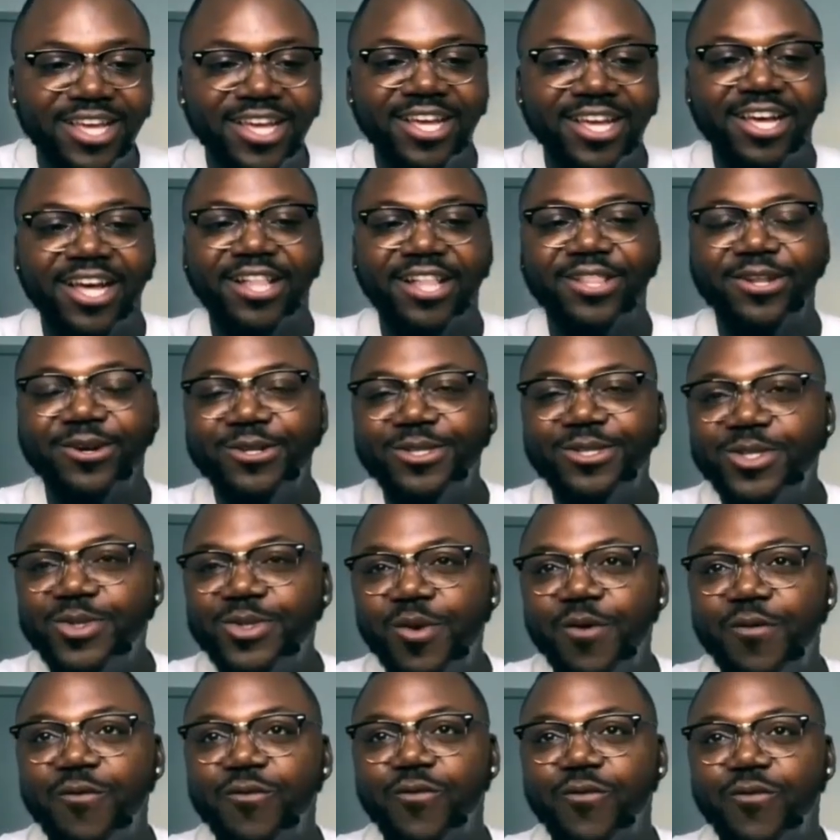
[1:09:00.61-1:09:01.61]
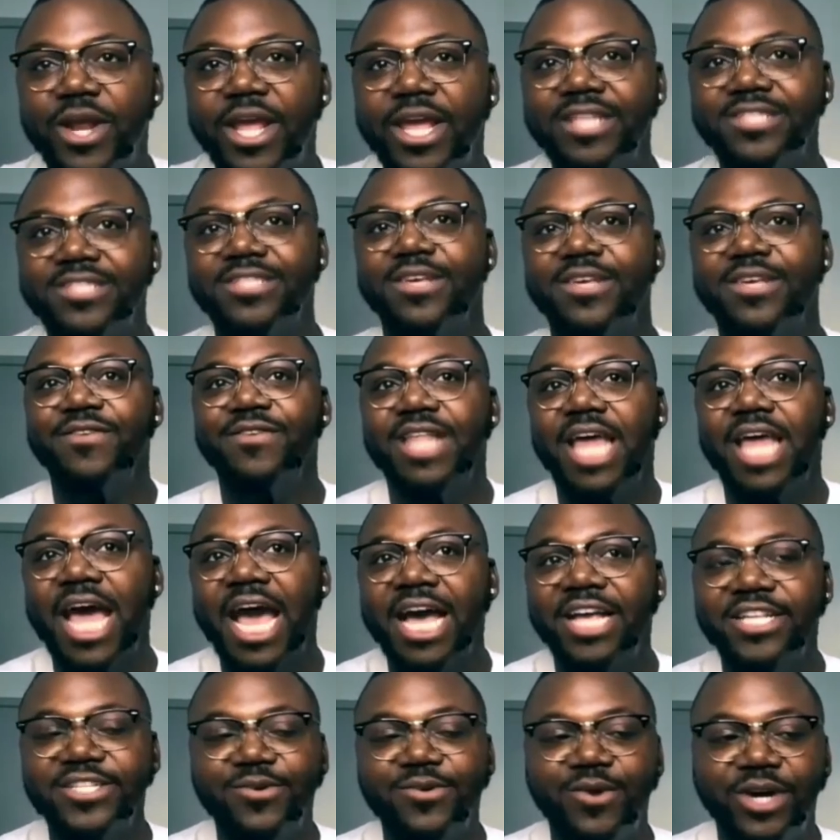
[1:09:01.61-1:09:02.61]
a little too afraid to
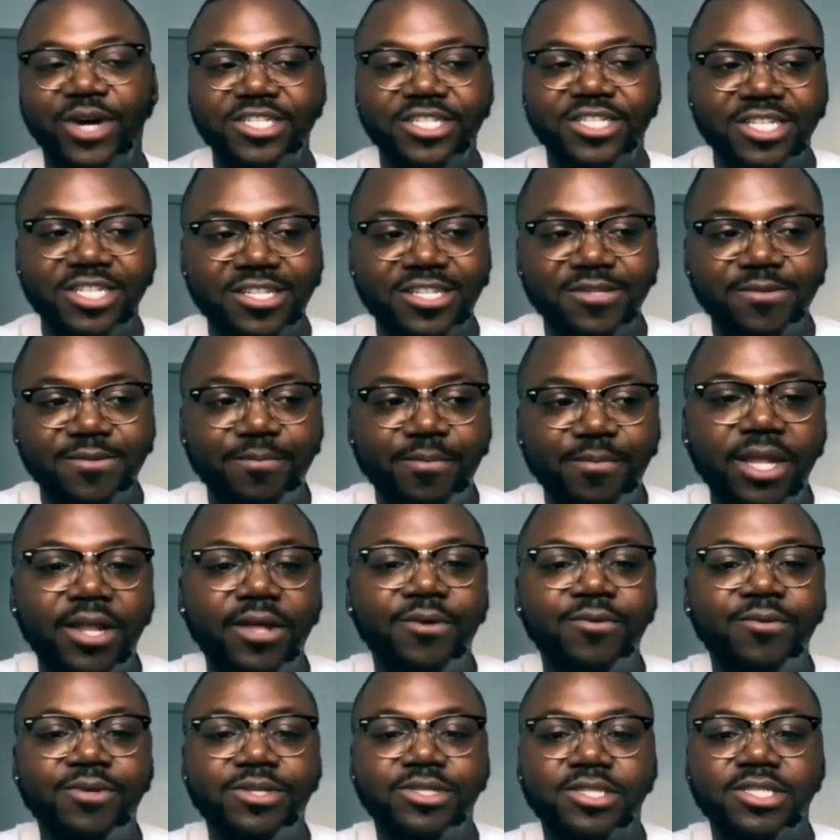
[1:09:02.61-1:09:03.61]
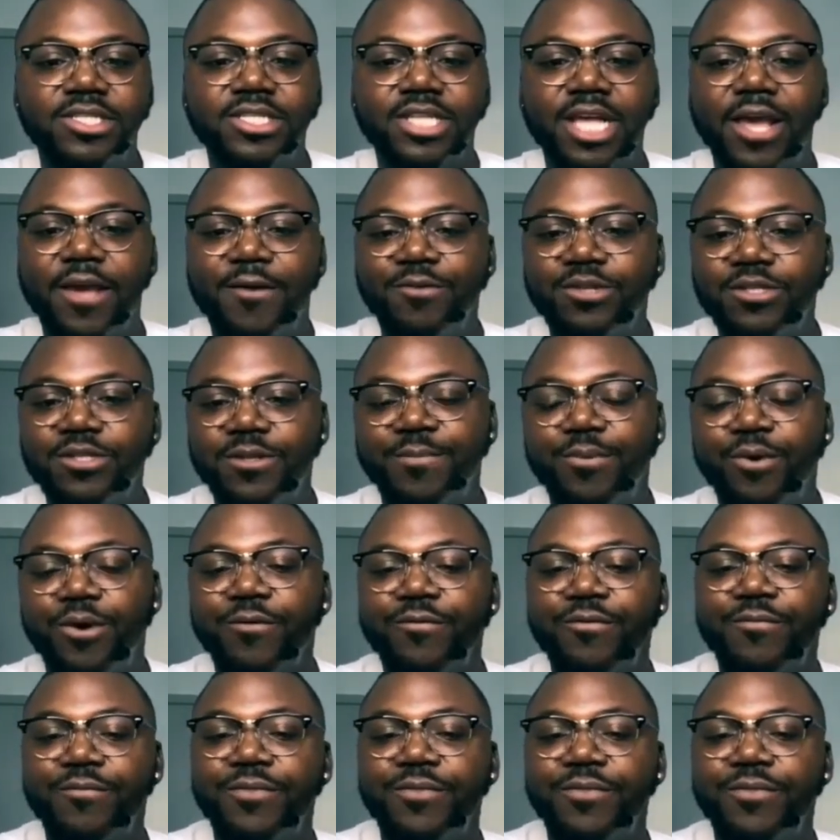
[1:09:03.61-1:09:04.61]
ask questions but it was just like it was important for
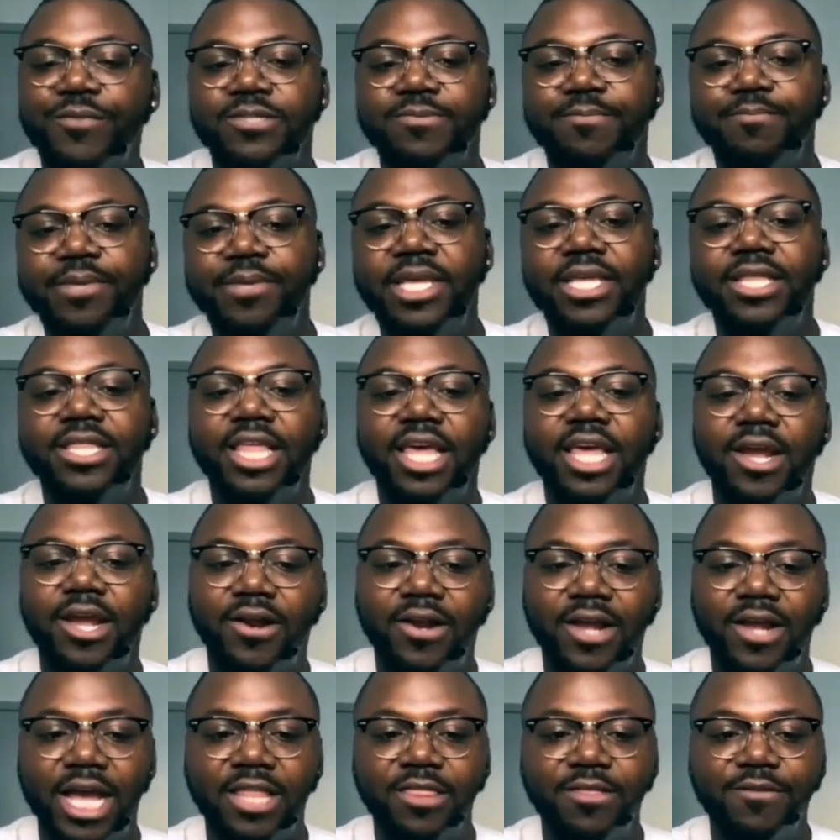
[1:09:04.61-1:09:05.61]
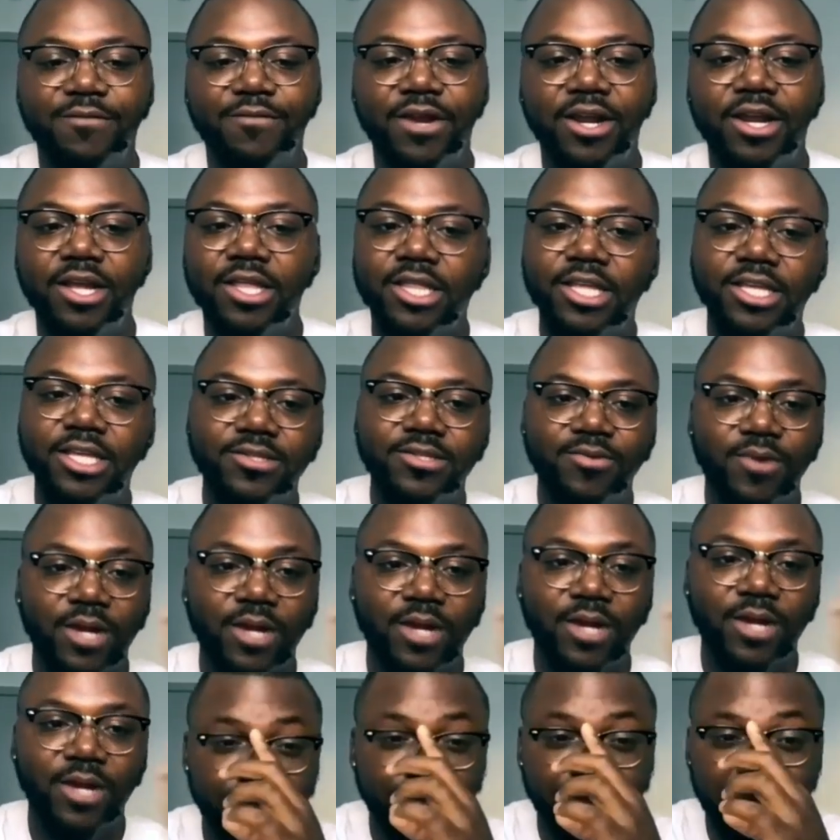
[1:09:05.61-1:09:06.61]
me to just be there at the very least right
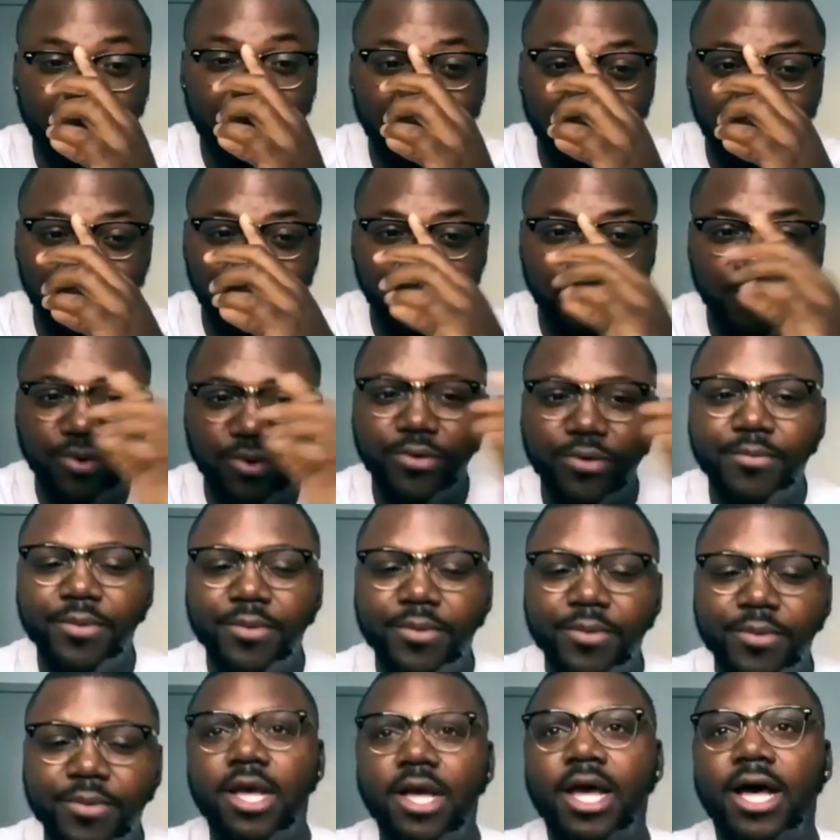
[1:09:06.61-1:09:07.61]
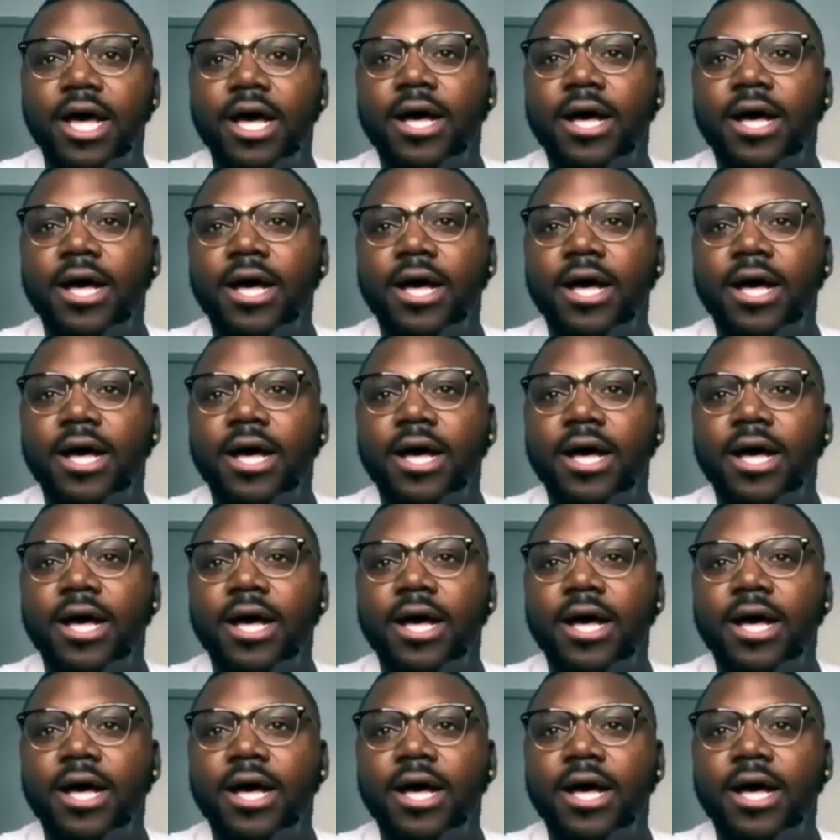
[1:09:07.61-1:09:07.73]
just be in the room um,